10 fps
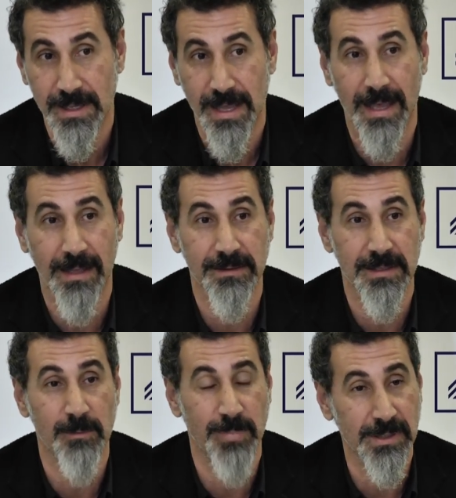and
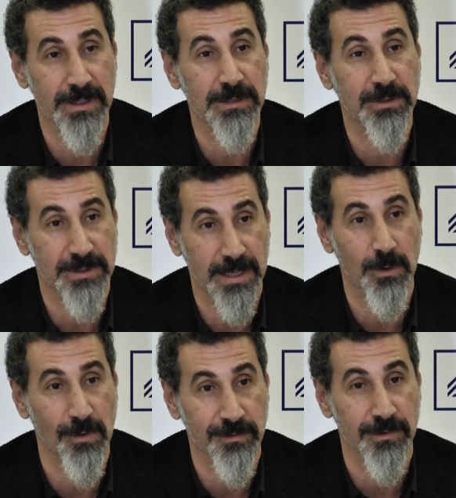the ability to take
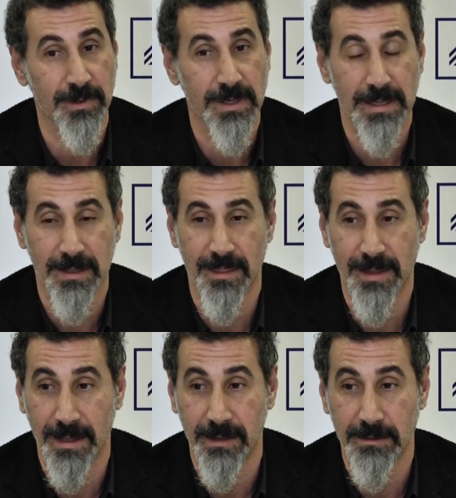over that,